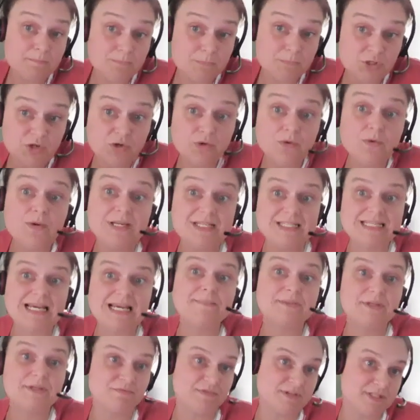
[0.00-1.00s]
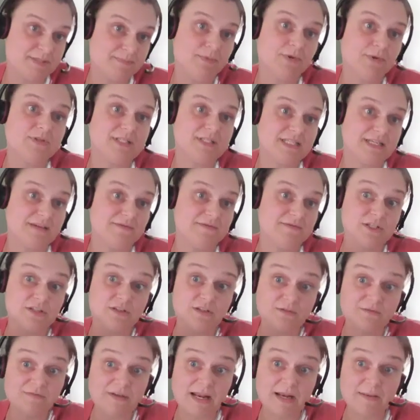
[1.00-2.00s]
new adaptive responsive to
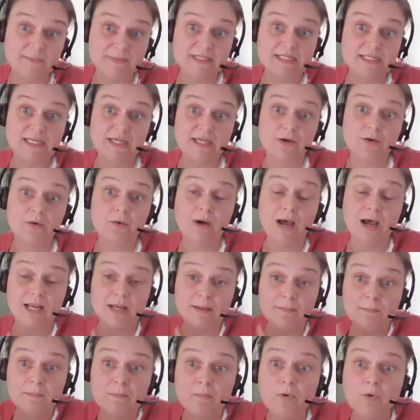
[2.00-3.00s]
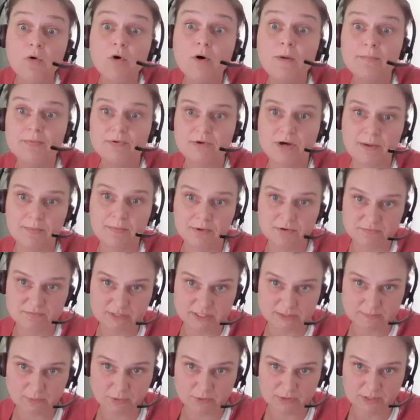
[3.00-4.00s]
develop skill and a more appropriate
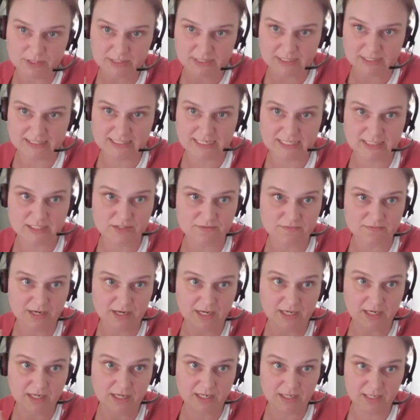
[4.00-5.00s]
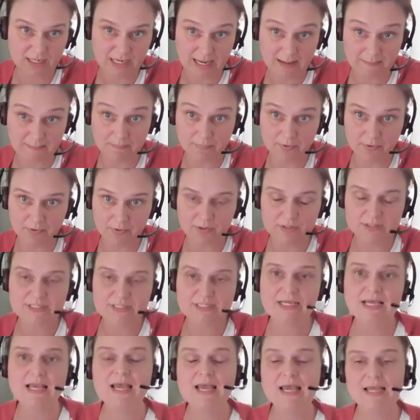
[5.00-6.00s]
response to sensory input.
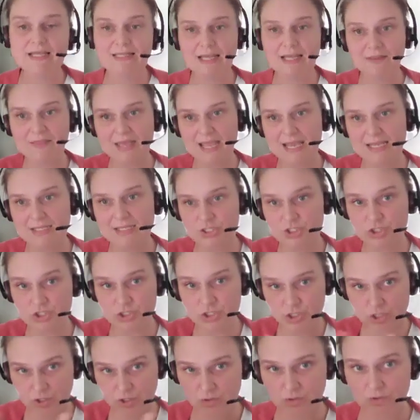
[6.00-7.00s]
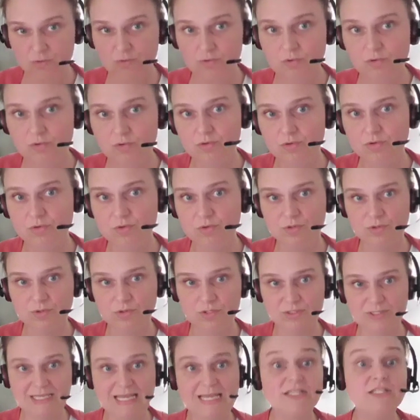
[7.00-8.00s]
Now they're two
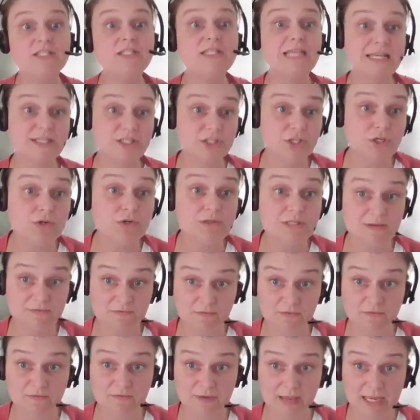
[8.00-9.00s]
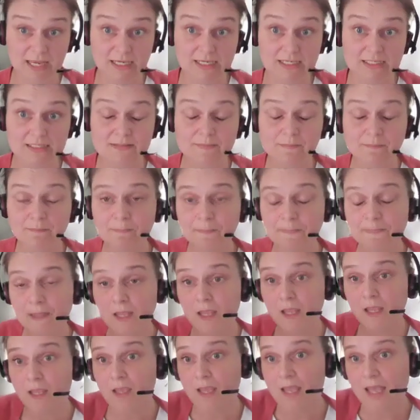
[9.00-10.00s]
different things.
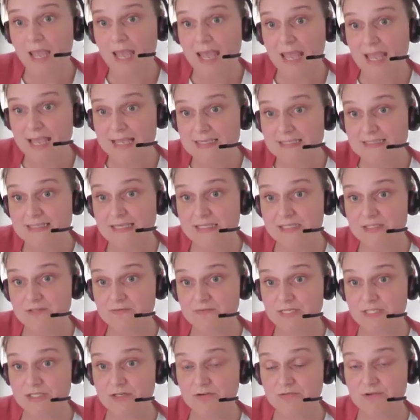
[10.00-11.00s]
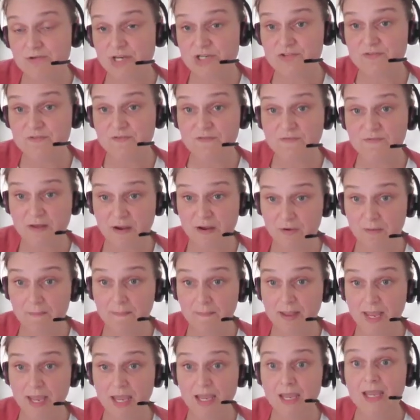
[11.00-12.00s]
Ayres sensory integration
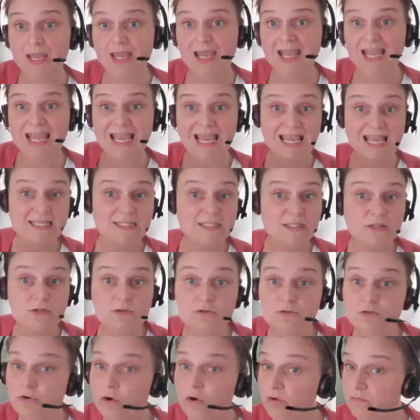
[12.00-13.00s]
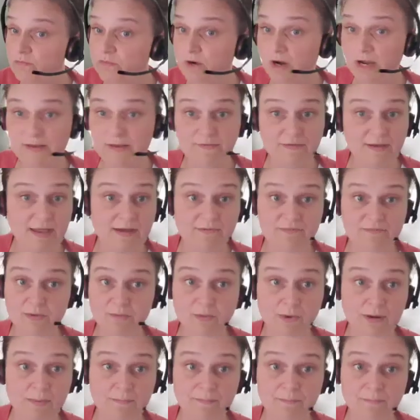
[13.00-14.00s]
therapy is not right for
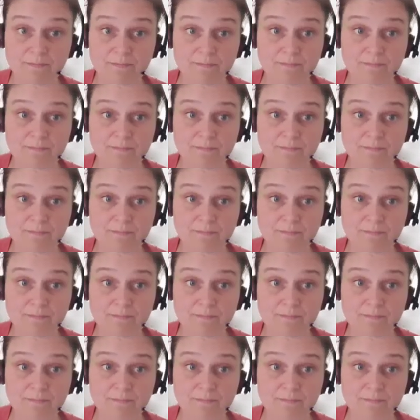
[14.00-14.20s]
everyone.